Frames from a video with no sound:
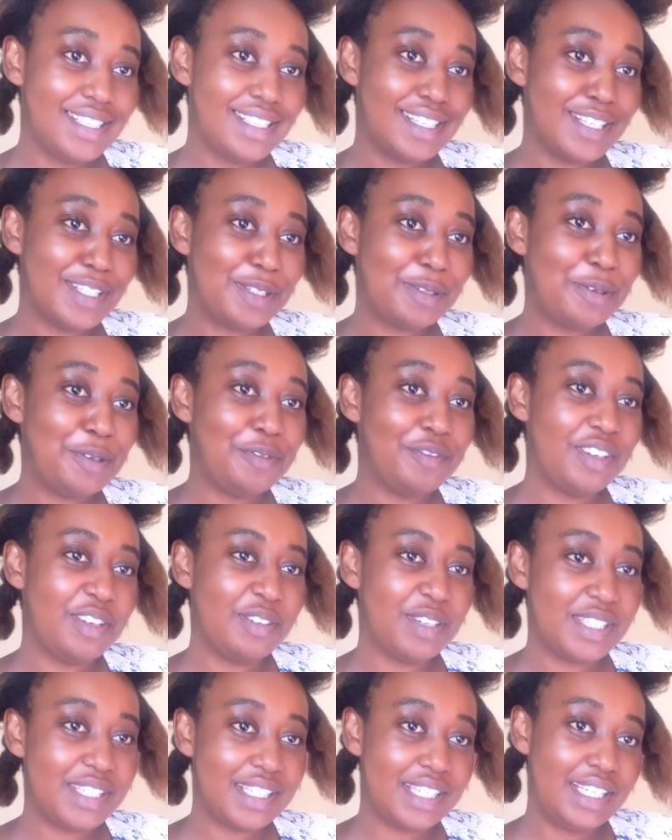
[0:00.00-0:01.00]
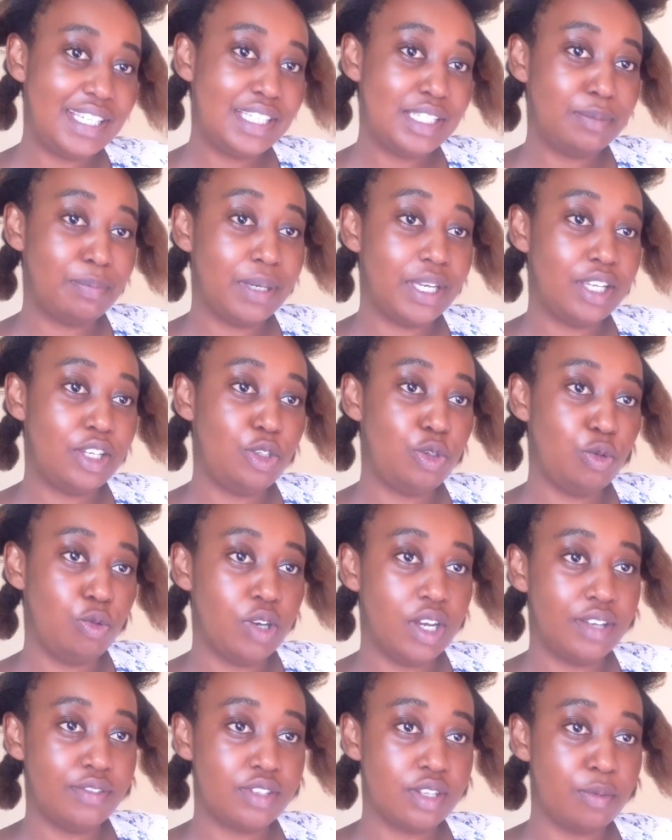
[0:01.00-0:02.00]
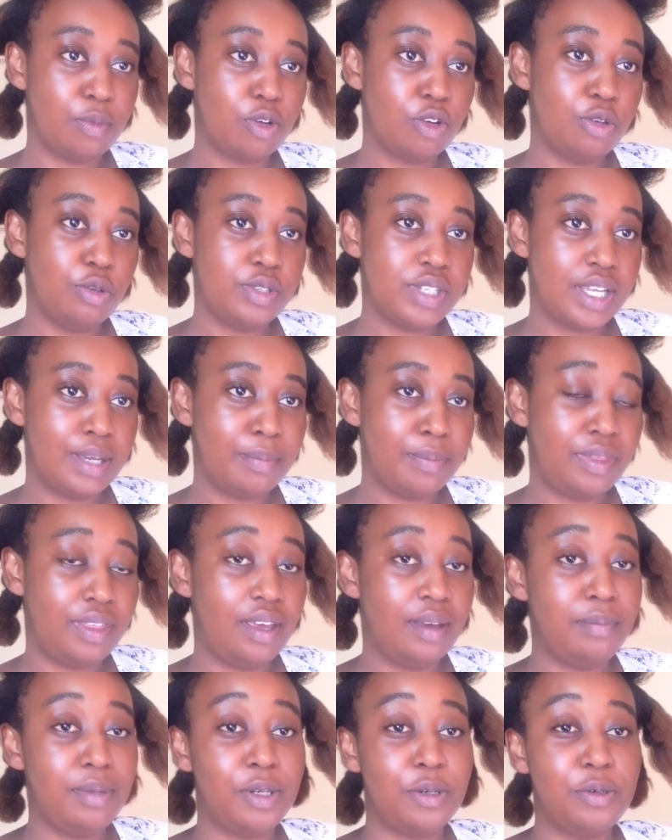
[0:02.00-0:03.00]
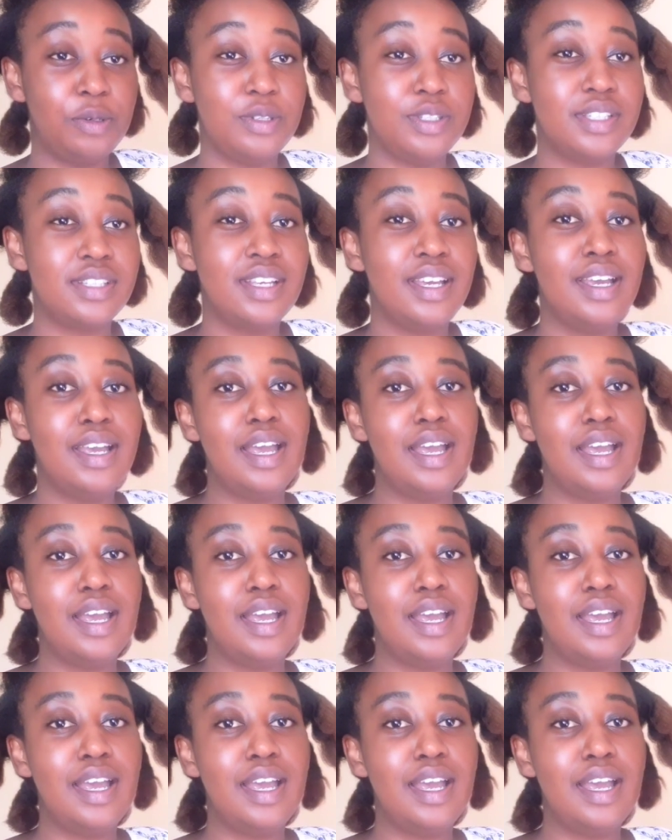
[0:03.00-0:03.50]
That's why you've never seen it. But I do have some clothes up there because